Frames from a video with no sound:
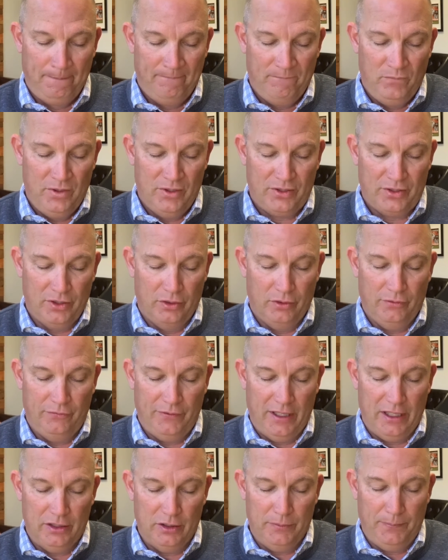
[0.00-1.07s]
This girl
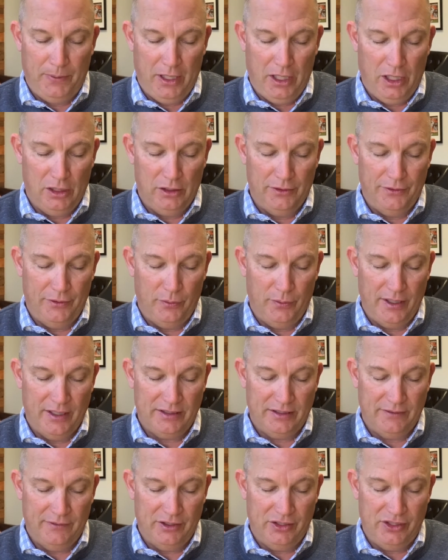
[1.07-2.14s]
followed Paul and the rest
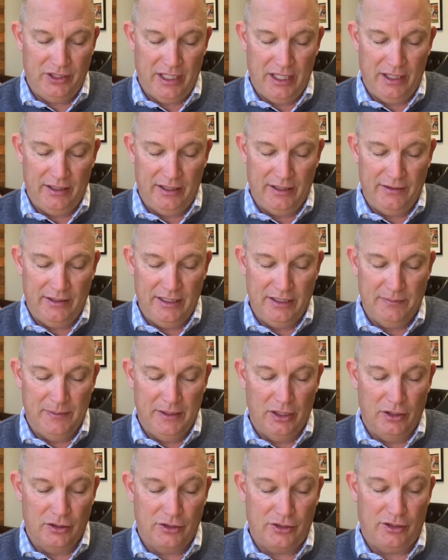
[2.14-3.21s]
of us shouting, 'These
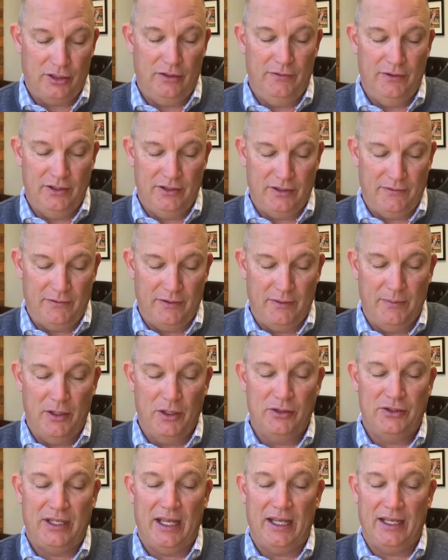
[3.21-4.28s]
men are servants of the
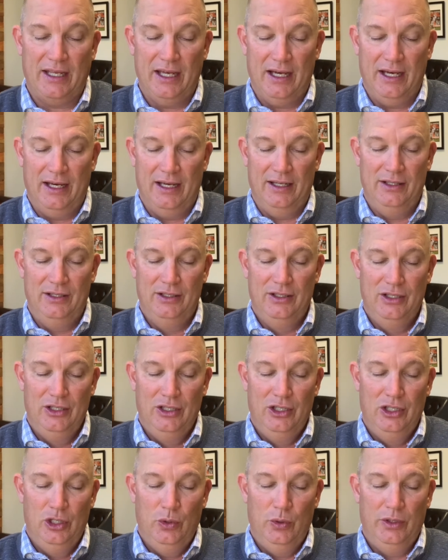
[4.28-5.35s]
Most High God
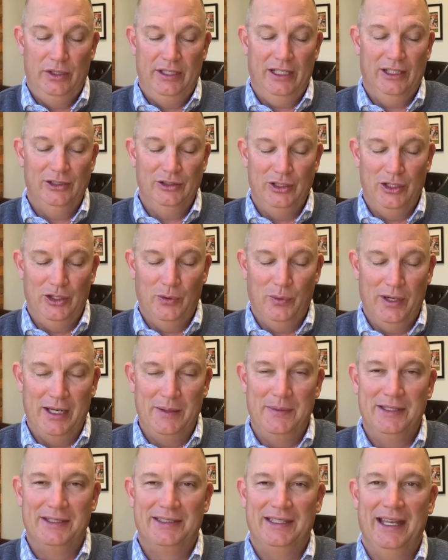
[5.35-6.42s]
who are telling you the way to
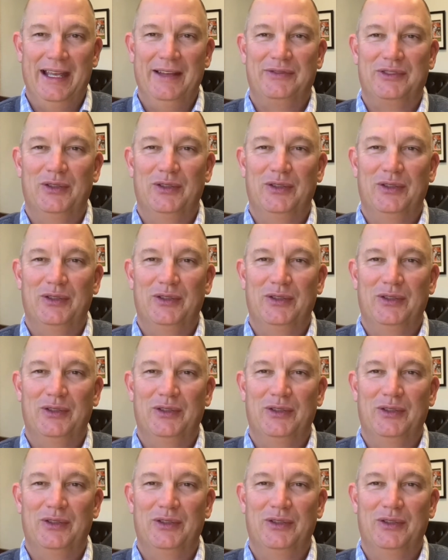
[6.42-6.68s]
be saved.'"